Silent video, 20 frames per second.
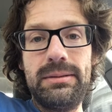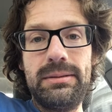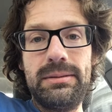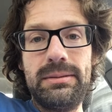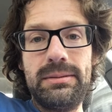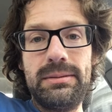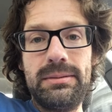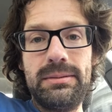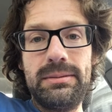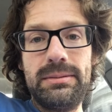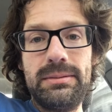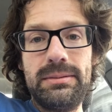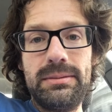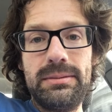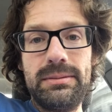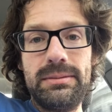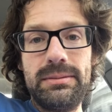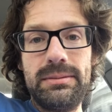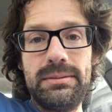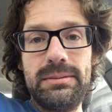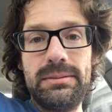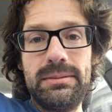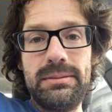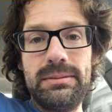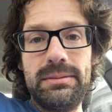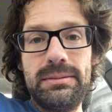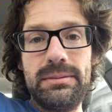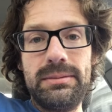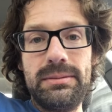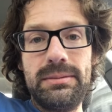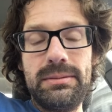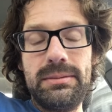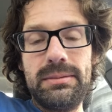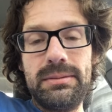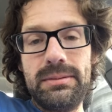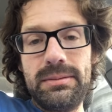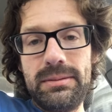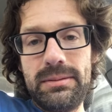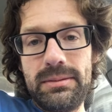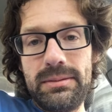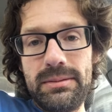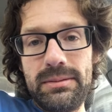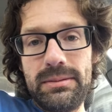Nobody speaks.